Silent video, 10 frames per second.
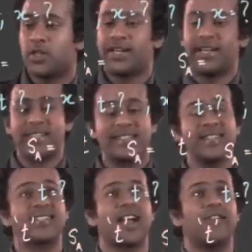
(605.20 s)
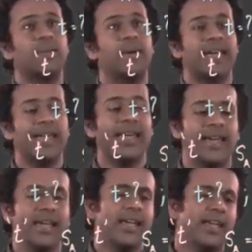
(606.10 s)
the distance covered by
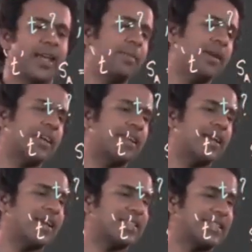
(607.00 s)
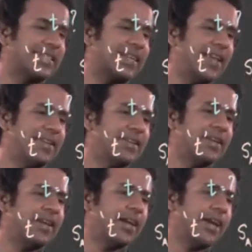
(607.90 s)
A can be written as 10
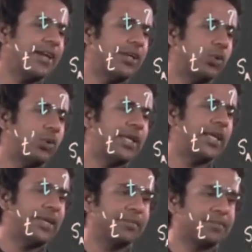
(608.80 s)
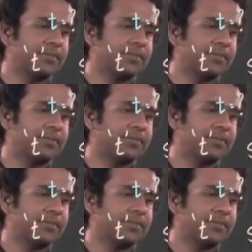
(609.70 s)
into T,